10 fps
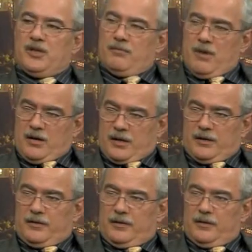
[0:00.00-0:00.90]
an
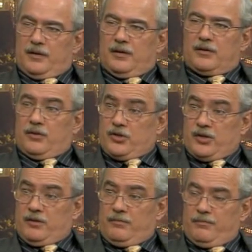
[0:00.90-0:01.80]
American,
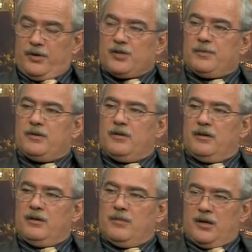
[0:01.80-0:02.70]
Christian
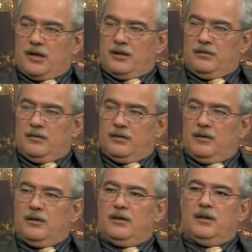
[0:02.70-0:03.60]
Presbyterian American.
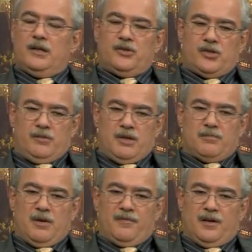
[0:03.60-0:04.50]
And she
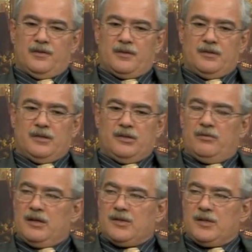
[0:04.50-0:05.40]
met my father in the
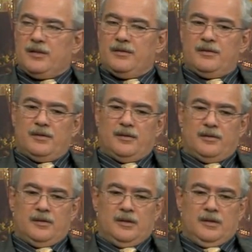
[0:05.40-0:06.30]
U.S. and
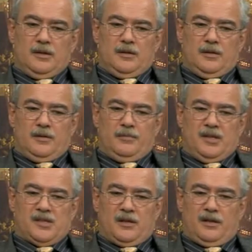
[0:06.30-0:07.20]

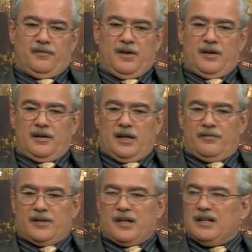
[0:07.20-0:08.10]
basically fell in
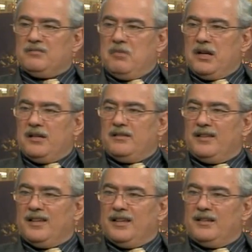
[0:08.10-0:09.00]
love and got married.
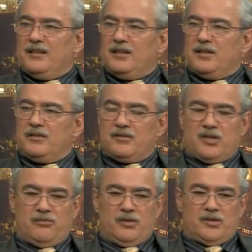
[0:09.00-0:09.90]
And
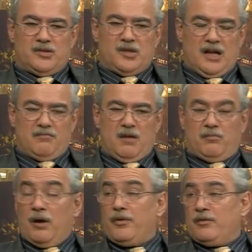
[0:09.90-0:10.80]
she had my
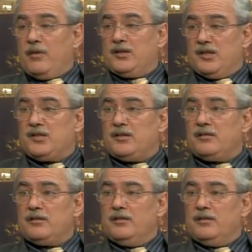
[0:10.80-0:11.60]
brother and my sister